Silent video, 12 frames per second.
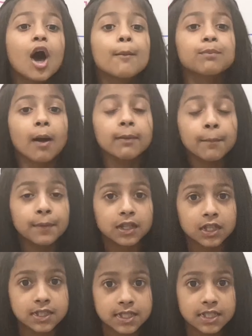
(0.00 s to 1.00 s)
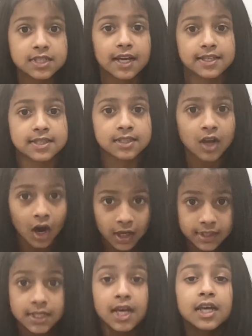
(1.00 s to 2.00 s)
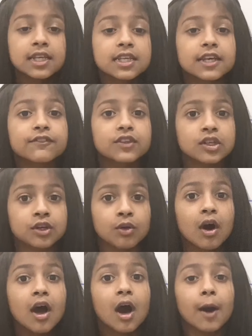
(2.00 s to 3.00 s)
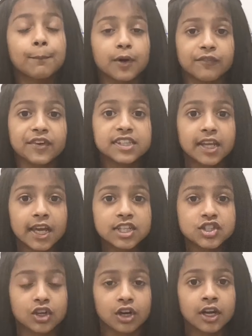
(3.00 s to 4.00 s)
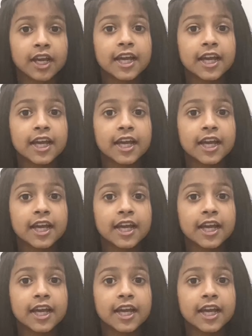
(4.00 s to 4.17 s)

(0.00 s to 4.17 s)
probability does not give you a perfect answer.